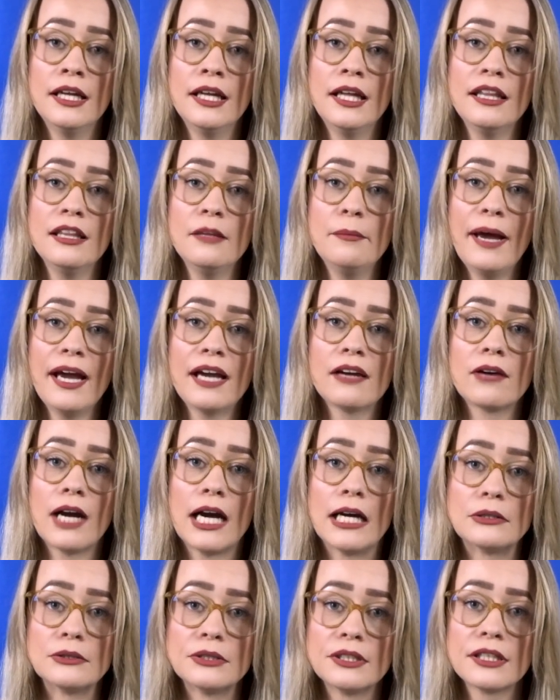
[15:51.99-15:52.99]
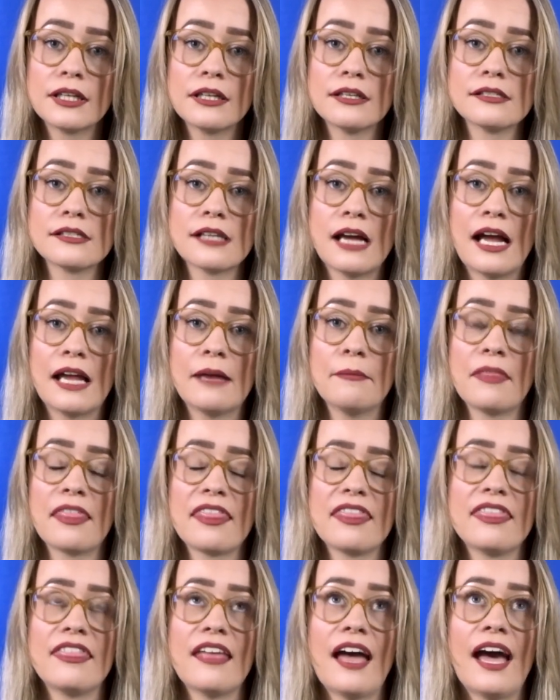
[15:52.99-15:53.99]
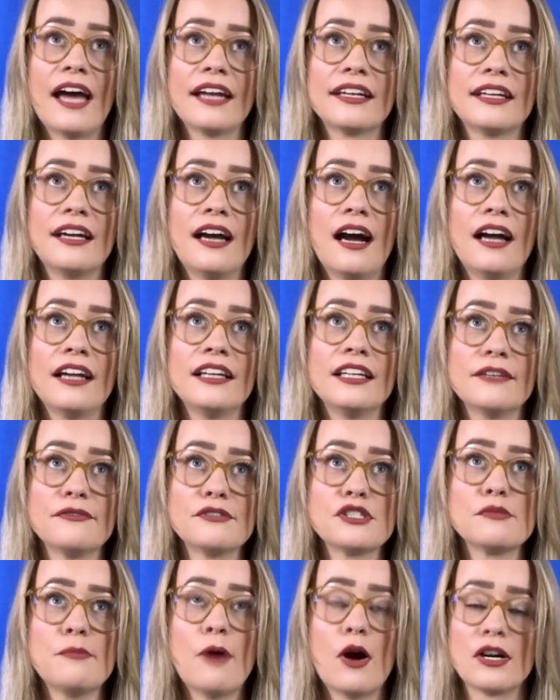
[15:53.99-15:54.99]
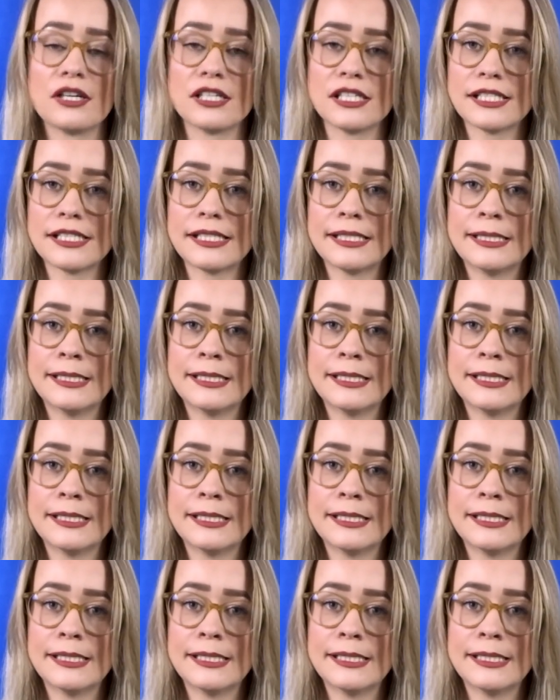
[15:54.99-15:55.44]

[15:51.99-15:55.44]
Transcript: in the background, because I am that kind of smart.